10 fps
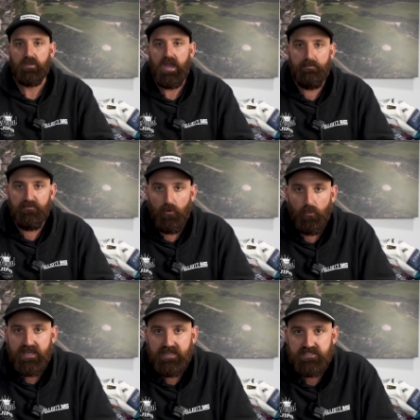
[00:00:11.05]
And before
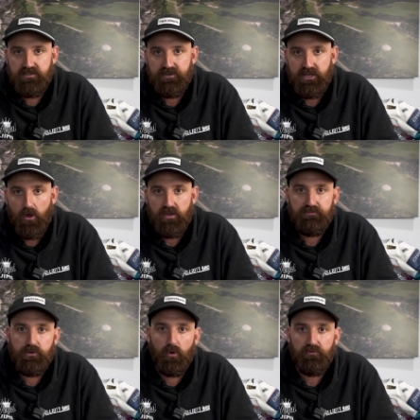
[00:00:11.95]
we get into the video, if
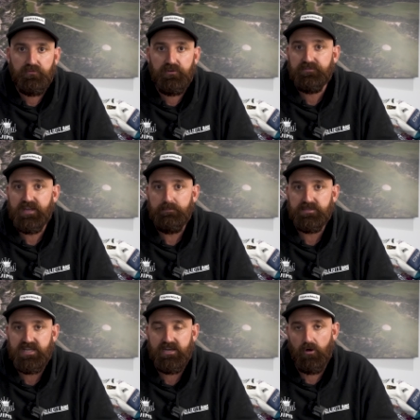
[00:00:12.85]
you want
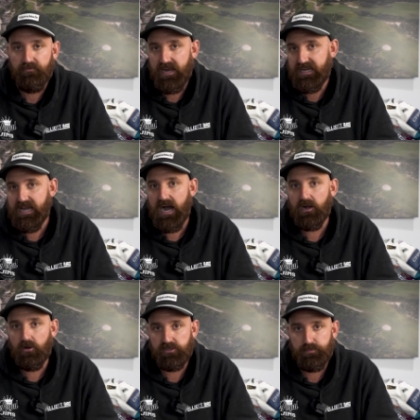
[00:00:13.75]
15% off any
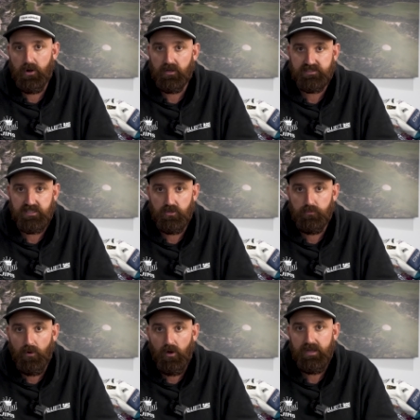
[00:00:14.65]
Arccos products that you
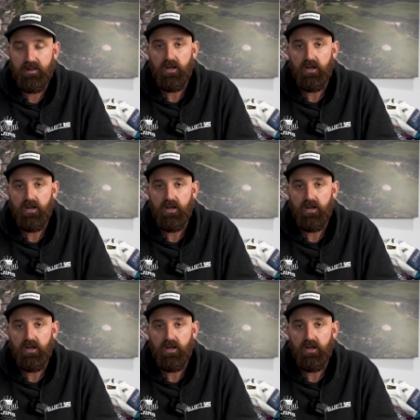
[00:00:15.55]
buy,